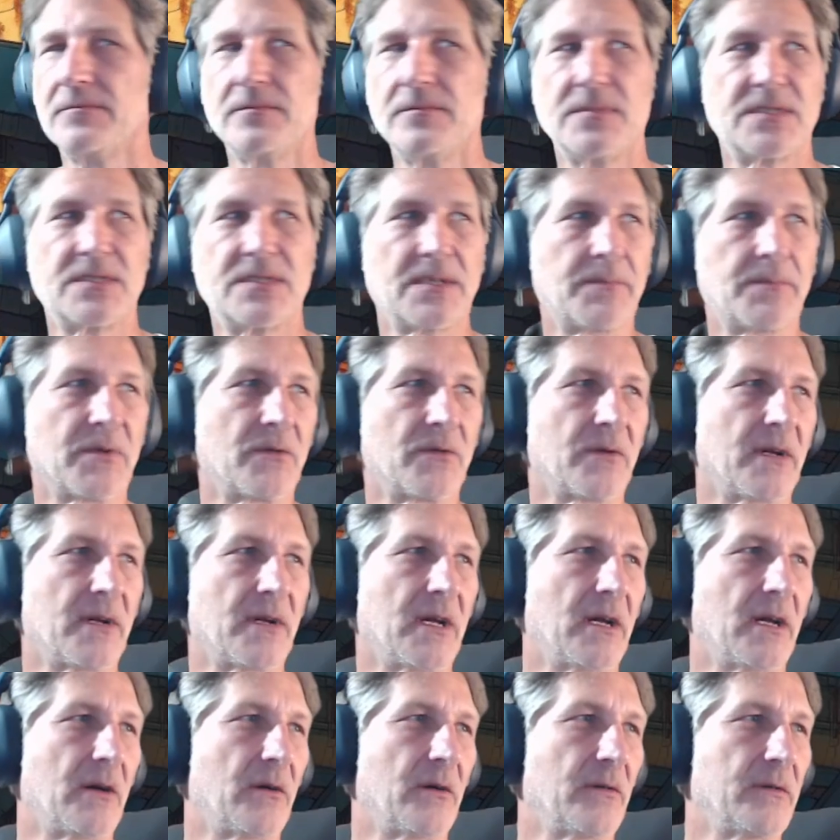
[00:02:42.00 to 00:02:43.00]
sipping
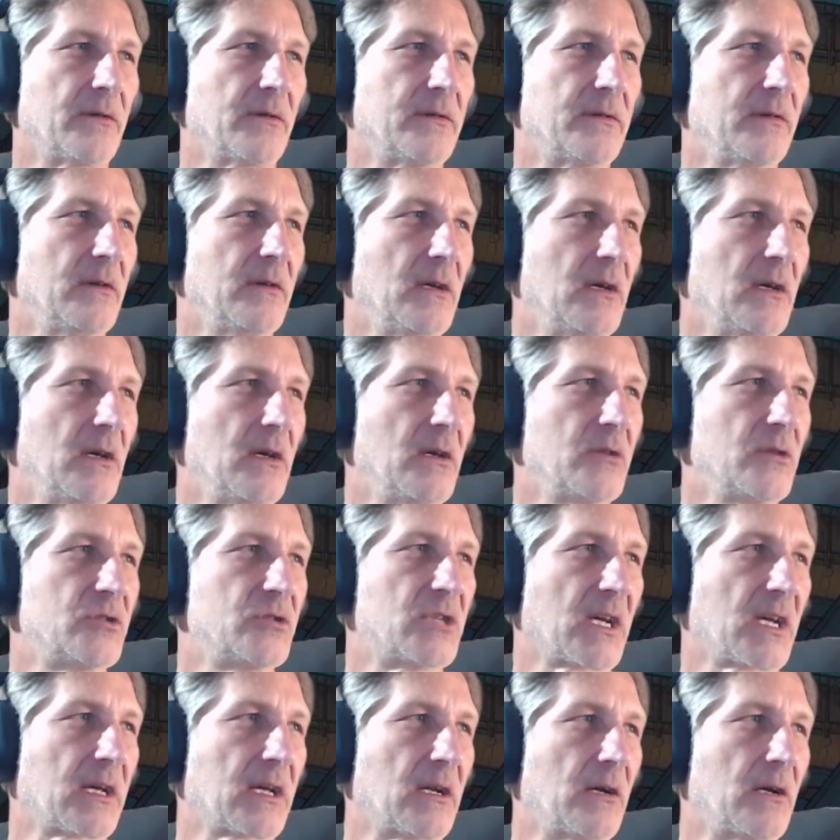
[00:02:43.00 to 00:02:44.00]
around,
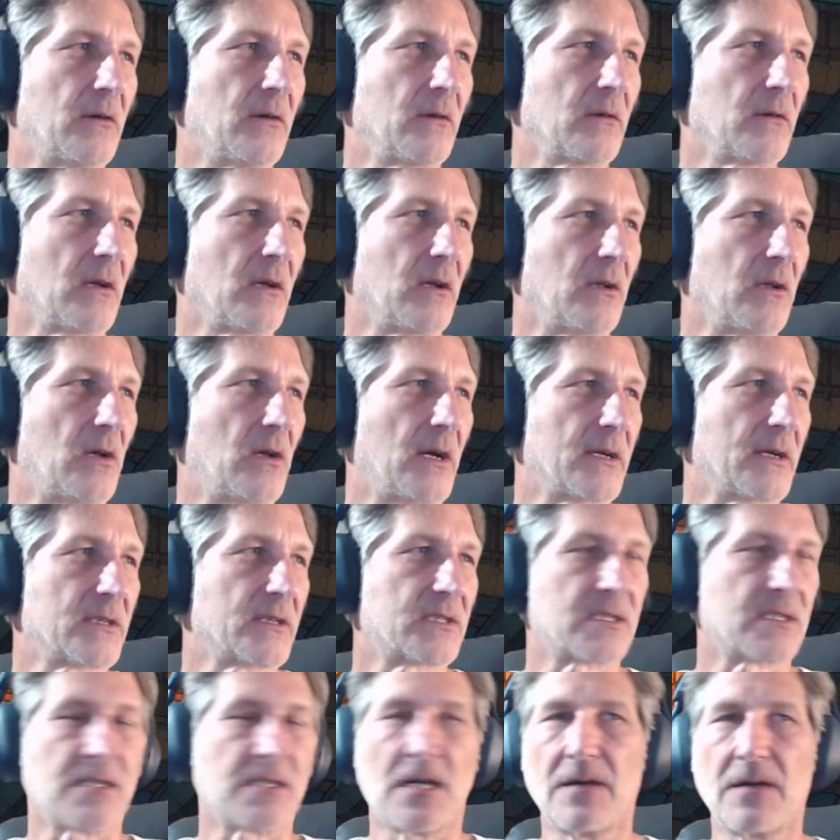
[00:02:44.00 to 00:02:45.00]
checking out a lot of
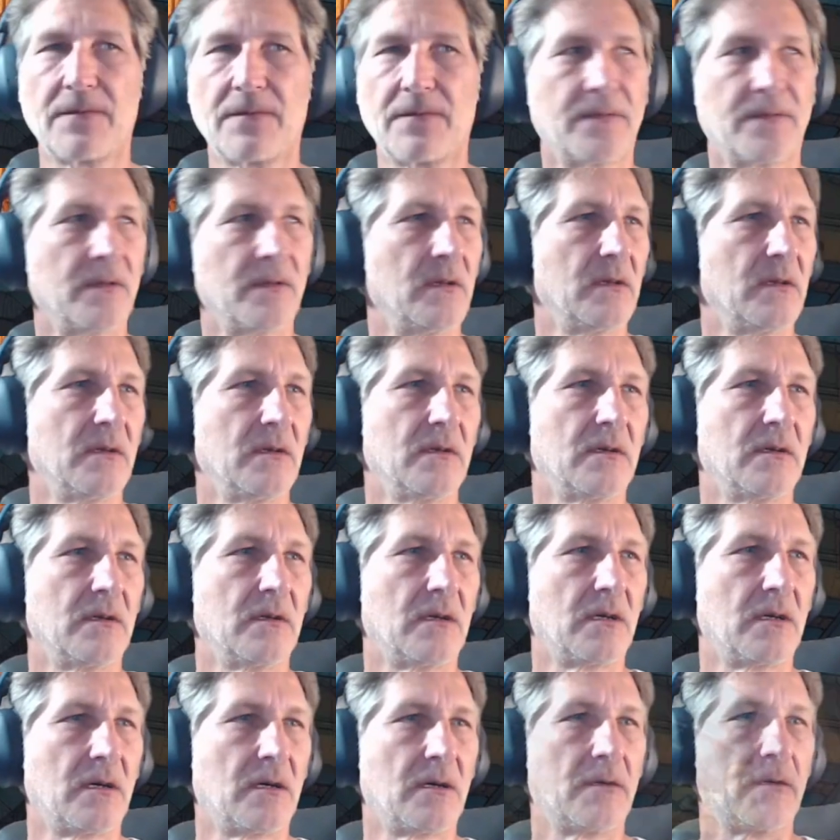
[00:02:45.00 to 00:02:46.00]
stuff.
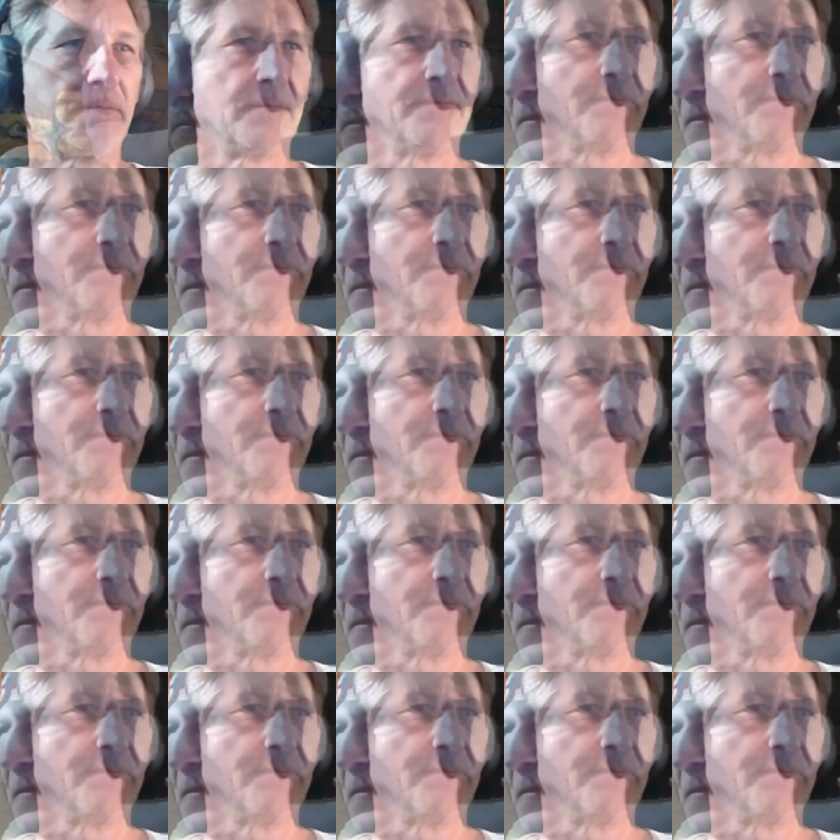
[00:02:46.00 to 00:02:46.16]
Here